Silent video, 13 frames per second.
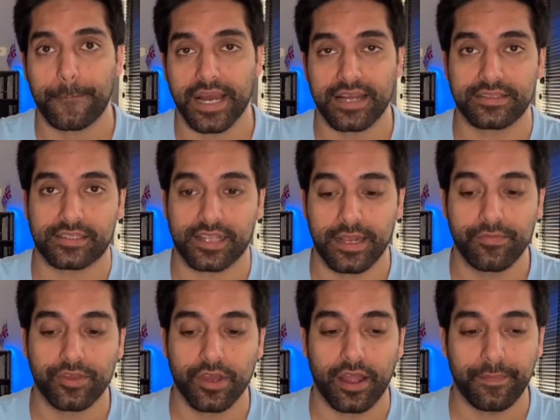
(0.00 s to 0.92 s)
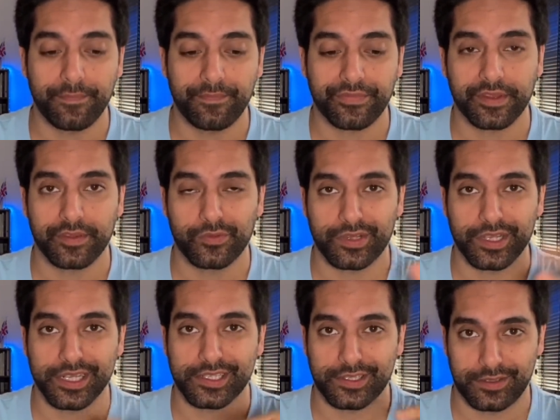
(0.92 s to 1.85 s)
But at the same time,
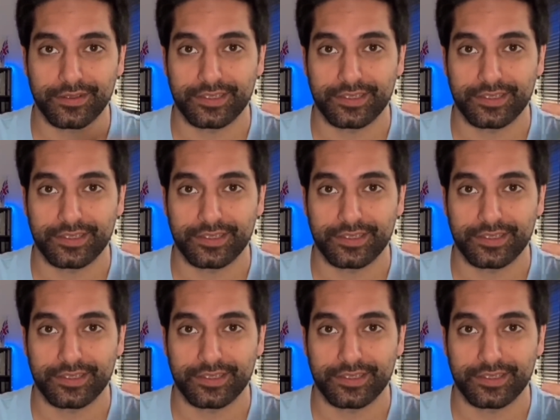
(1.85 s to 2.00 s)
these